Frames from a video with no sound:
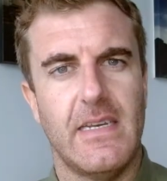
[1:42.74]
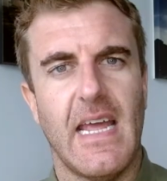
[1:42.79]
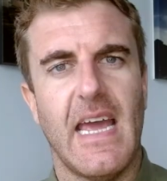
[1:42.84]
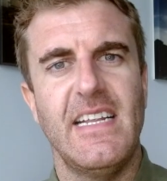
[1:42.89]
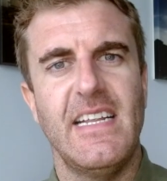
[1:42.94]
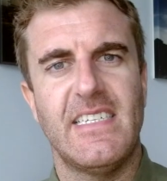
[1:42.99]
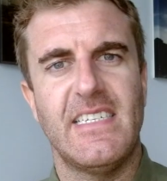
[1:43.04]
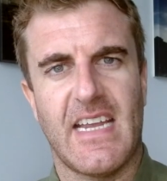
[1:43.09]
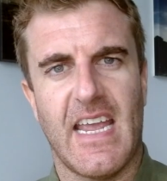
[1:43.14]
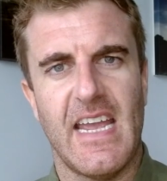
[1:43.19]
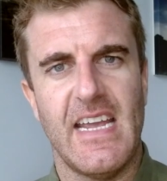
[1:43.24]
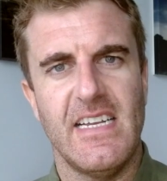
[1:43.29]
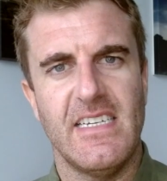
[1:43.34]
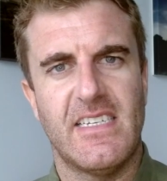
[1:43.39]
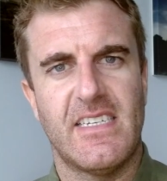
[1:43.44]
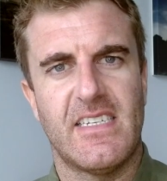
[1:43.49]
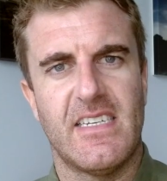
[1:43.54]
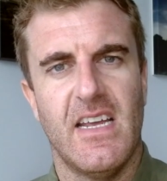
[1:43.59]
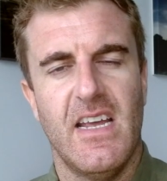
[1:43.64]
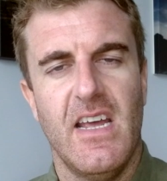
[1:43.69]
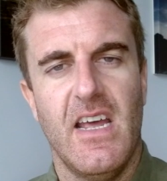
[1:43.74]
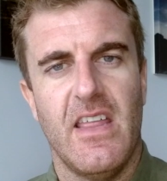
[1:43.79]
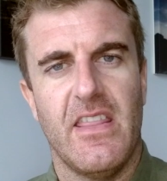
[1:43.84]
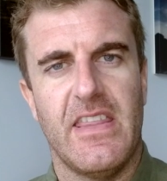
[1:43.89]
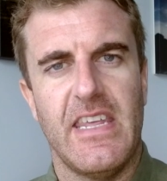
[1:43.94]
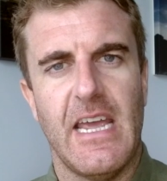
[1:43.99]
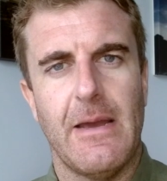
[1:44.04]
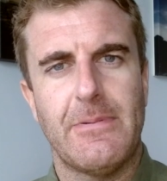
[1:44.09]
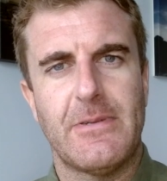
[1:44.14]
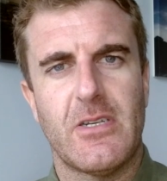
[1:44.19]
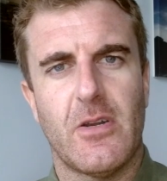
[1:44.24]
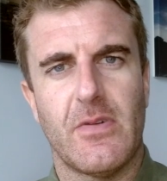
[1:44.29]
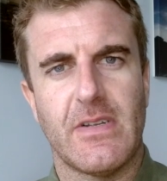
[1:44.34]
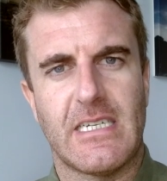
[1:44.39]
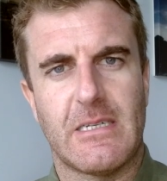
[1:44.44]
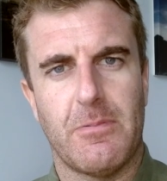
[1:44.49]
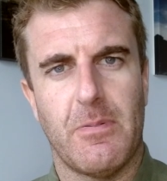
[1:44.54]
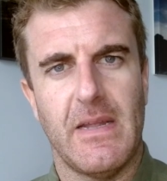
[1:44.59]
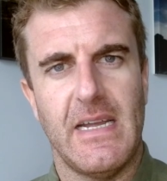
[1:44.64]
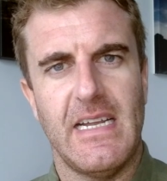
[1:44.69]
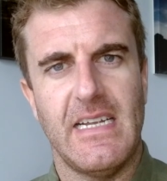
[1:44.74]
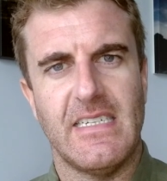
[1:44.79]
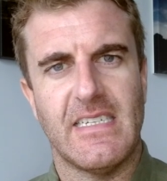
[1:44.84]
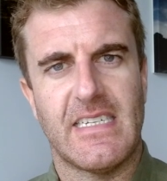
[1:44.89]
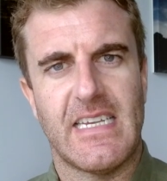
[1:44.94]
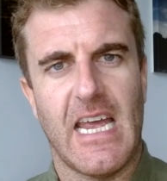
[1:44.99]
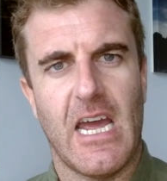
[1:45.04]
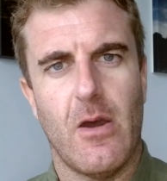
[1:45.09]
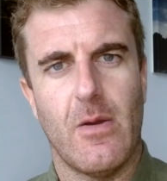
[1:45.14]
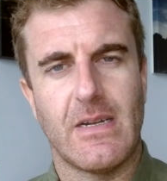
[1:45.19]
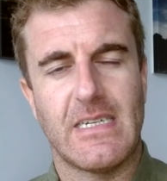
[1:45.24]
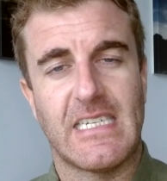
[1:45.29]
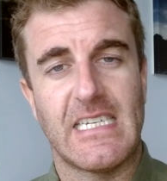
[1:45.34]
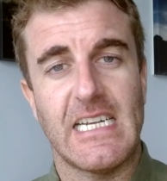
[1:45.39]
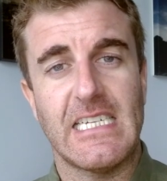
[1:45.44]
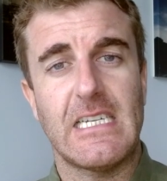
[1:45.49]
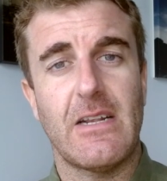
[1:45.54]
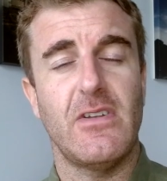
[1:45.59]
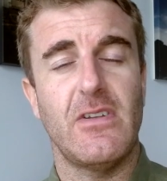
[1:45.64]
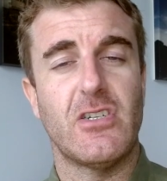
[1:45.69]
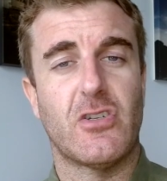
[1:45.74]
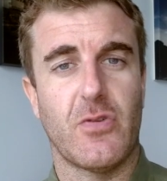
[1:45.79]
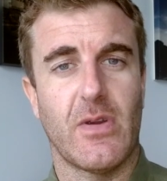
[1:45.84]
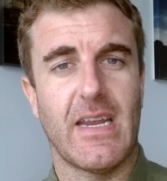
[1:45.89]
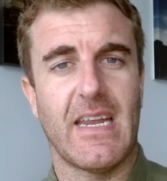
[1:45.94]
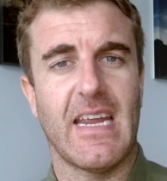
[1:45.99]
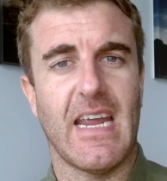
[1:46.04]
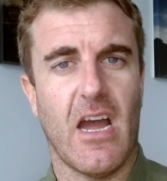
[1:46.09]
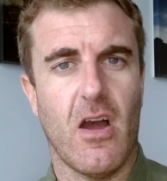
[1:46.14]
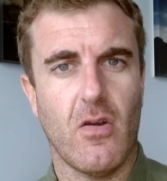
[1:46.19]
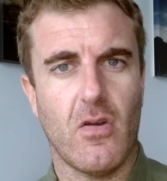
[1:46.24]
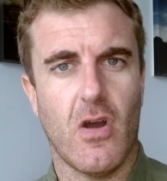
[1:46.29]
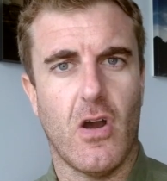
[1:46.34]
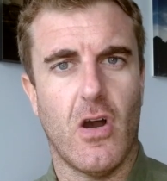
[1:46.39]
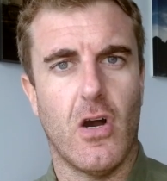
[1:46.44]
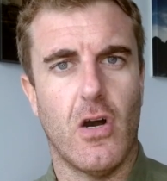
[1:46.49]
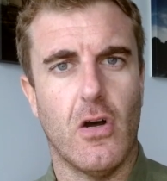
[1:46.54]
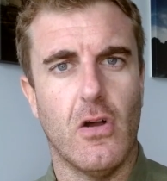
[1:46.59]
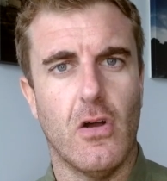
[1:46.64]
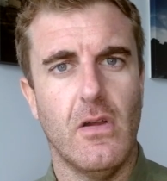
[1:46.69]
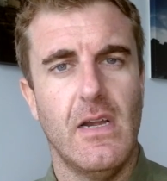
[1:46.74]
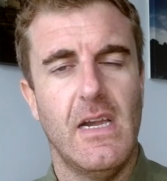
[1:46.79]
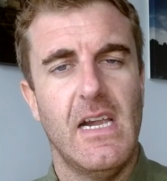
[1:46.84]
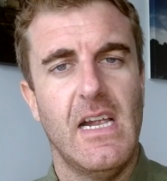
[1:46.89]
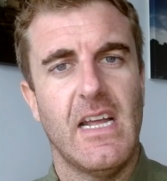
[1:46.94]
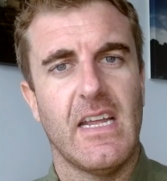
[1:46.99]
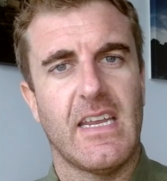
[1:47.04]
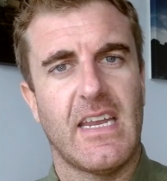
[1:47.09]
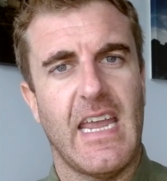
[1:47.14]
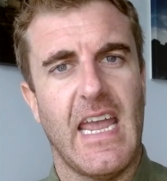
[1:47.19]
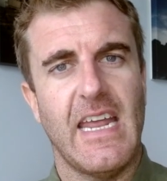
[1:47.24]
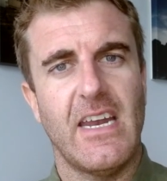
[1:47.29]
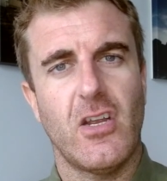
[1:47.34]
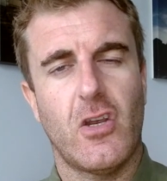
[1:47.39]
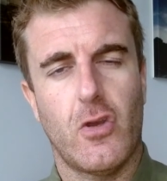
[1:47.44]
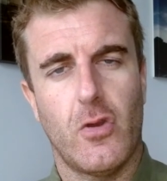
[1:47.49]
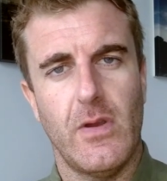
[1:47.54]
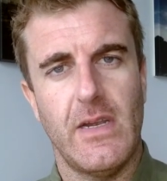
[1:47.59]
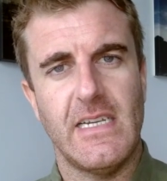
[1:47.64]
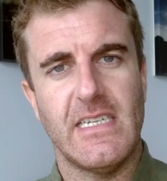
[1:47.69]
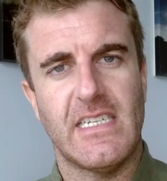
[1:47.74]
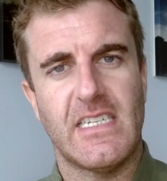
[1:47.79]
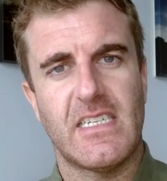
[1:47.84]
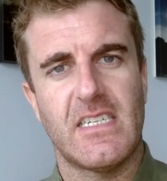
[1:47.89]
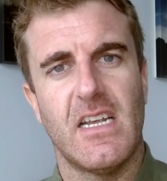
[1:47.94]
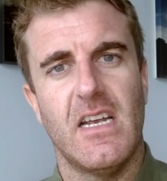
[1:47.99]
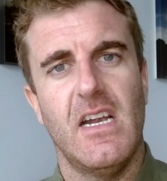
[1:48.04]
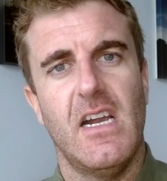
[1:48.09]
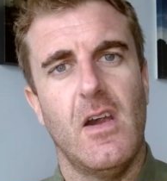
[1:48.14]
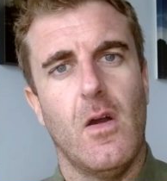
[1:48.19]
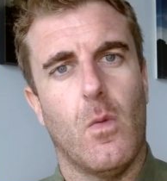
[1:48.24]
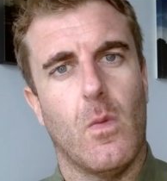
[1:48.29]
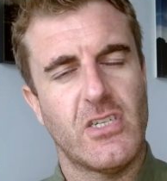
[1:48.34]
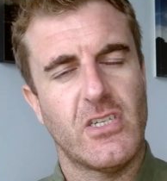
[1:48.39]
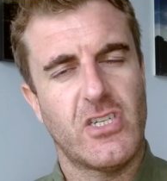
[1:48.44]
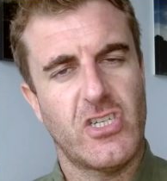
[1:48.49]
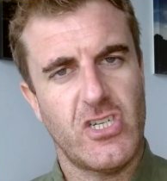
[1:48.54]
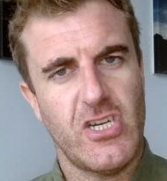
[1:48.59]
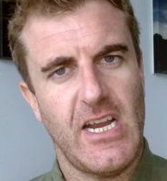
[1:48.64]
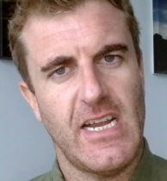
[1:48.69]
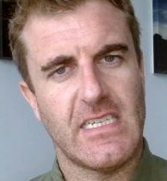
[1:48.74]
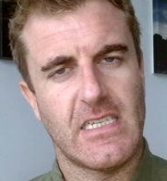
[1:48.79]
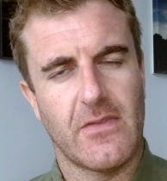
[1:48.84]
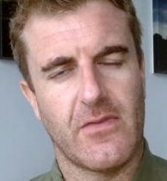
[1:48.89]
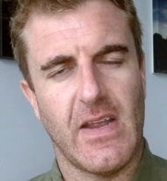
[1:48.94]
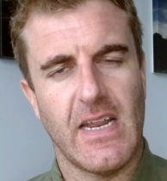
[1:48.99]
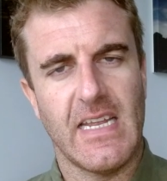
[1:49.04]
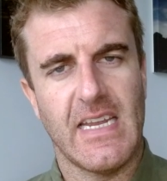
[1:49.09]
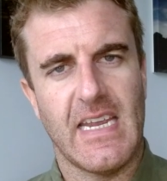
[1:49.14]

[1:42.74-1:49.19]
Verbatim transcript: Eddie's case, the episode explains how excessively drinking alcohol can increase one's chance of getting